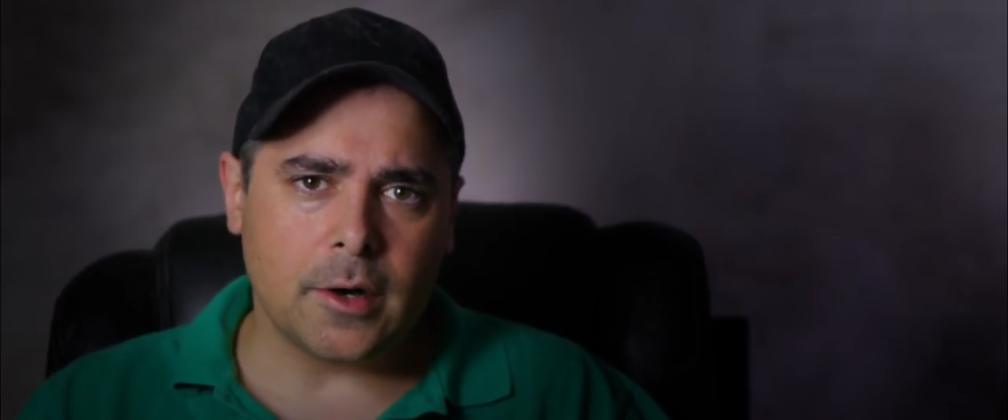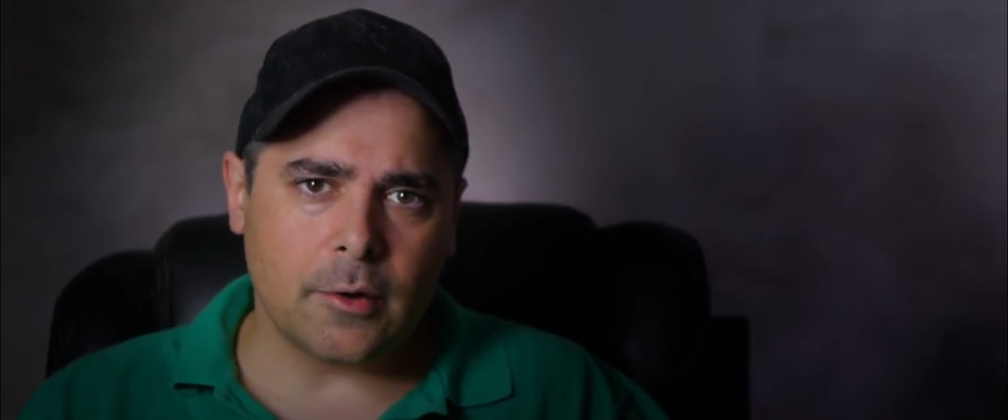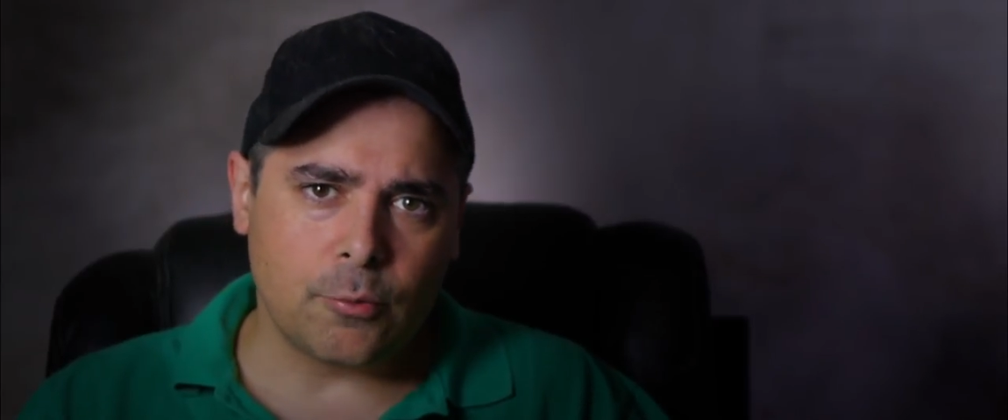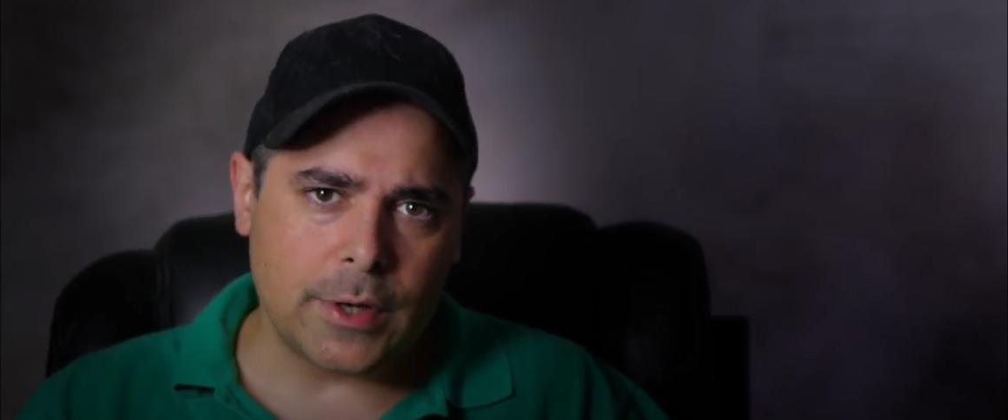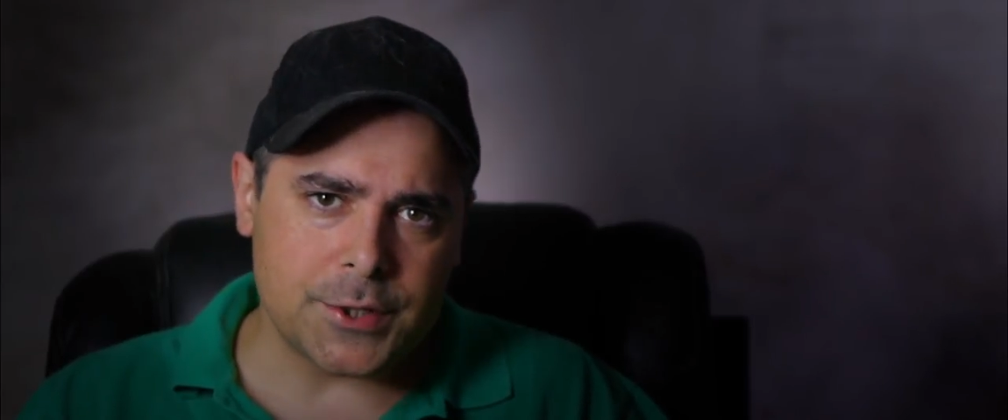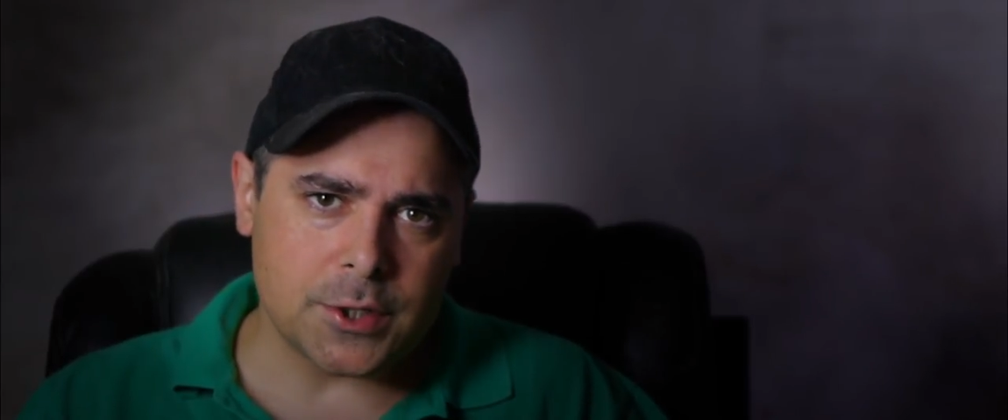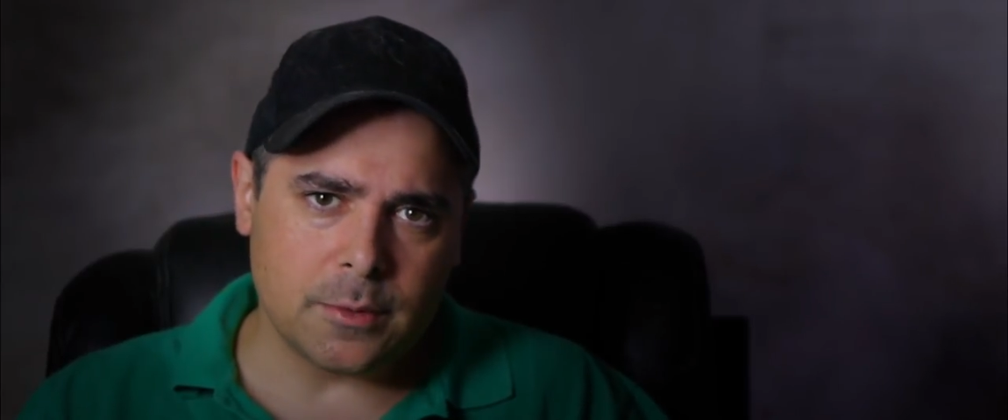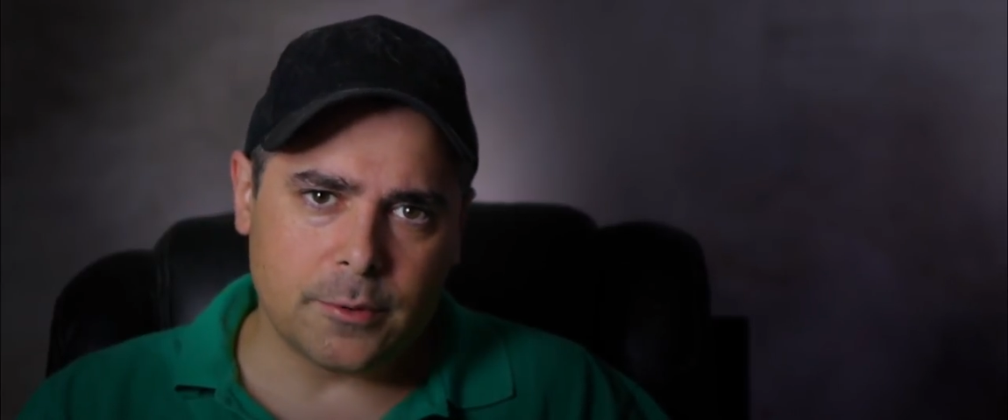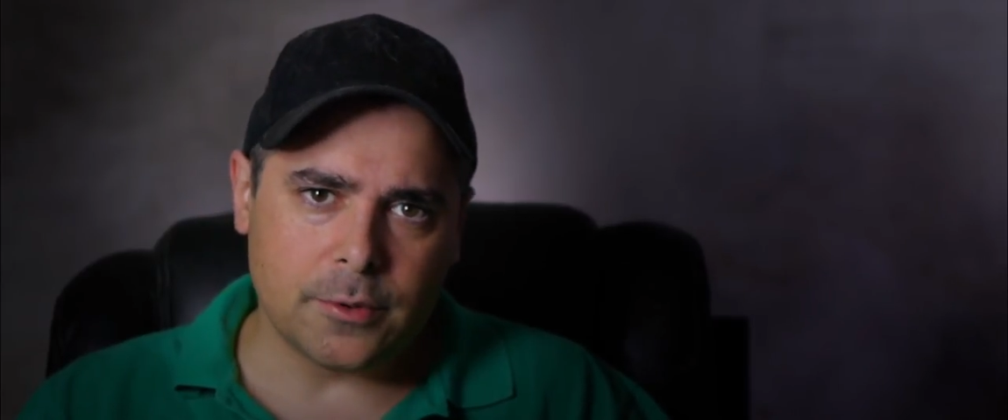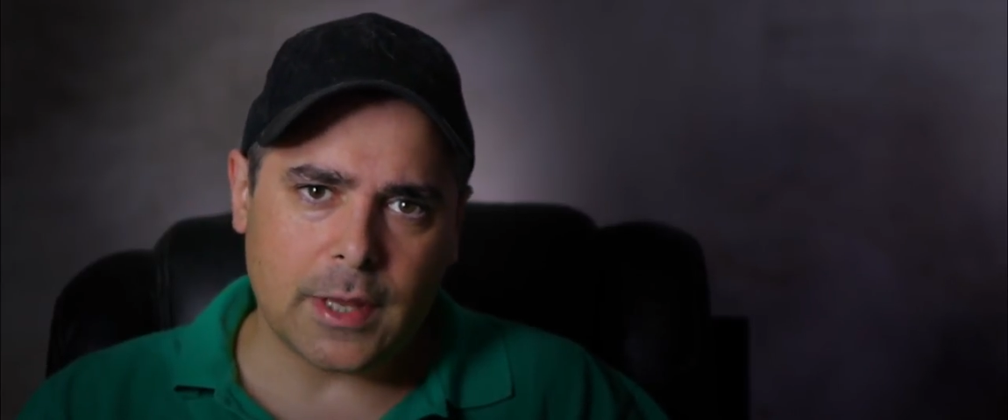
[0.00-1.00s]
a,
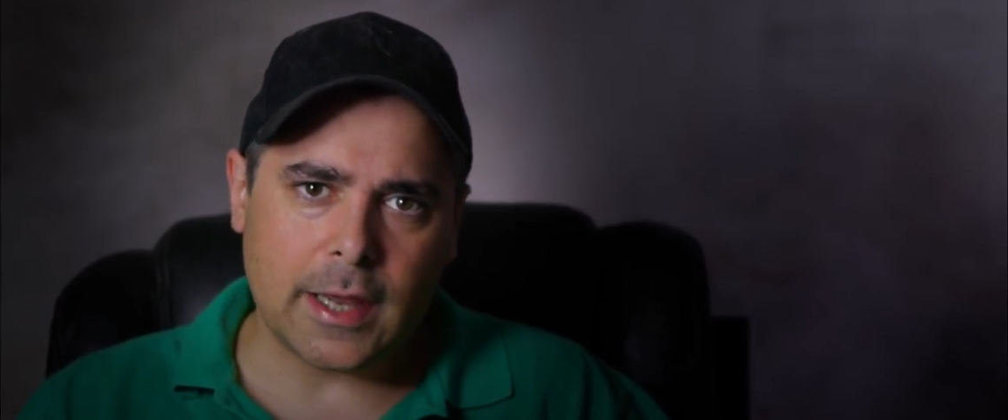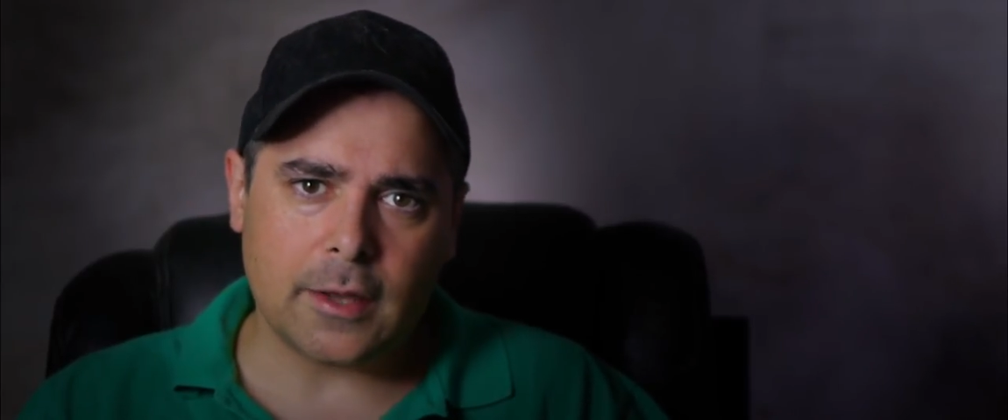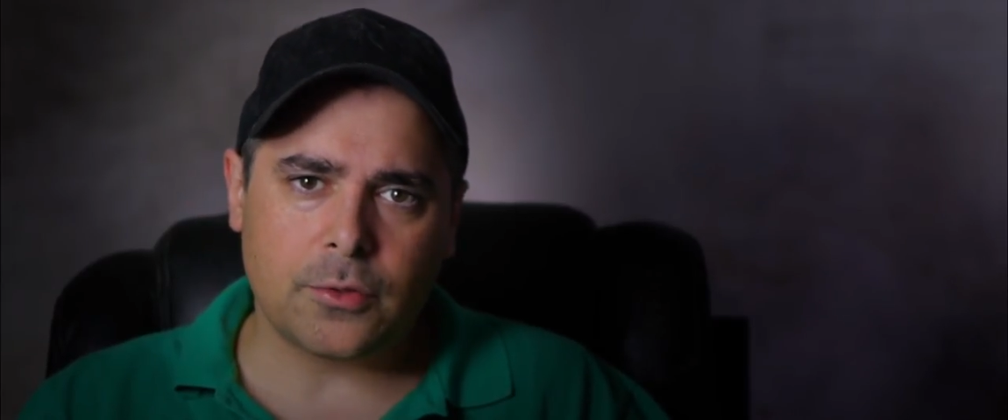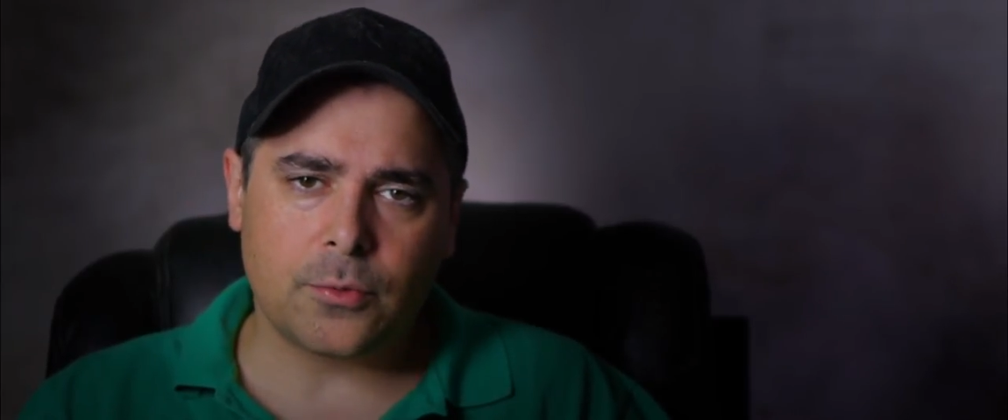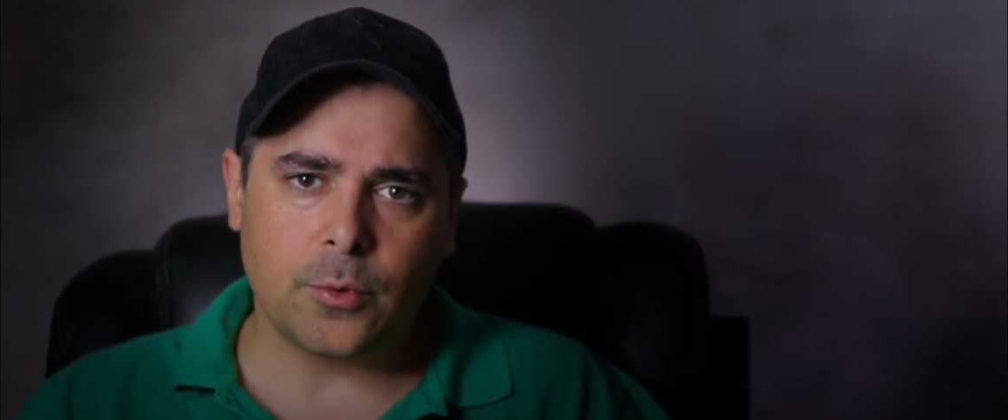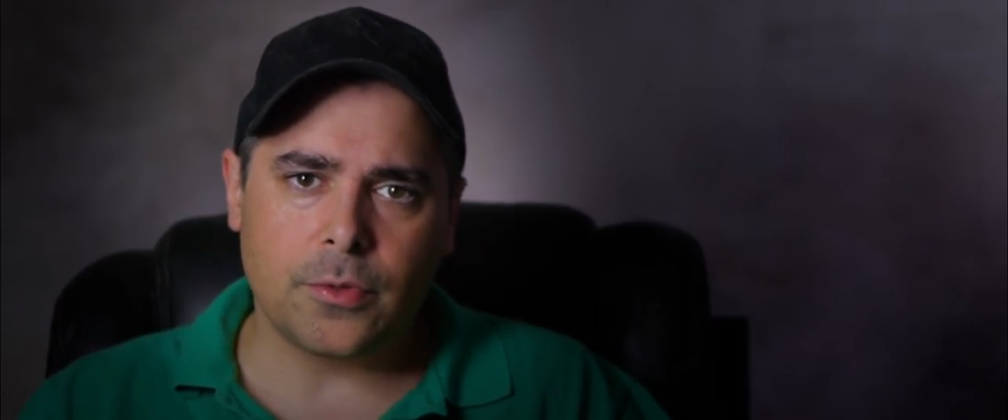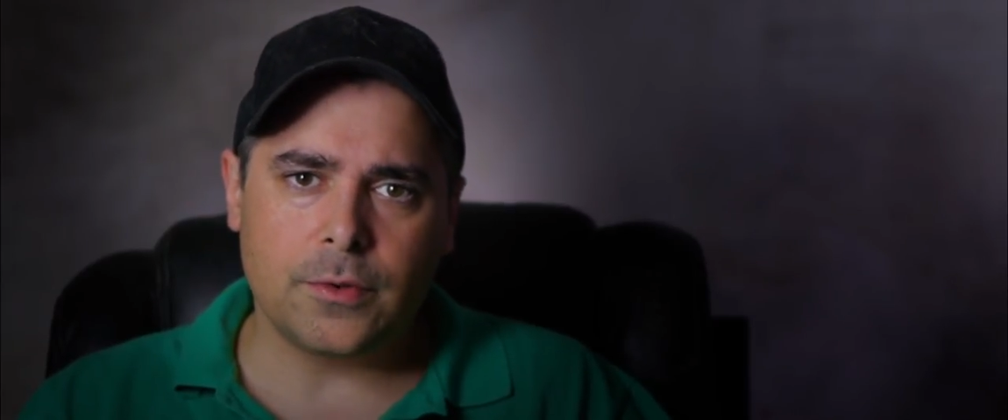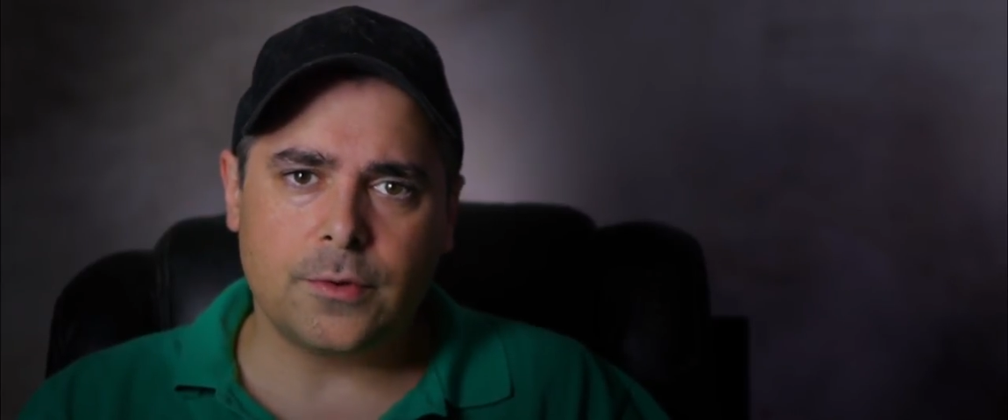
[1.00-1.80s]
reasonable length where the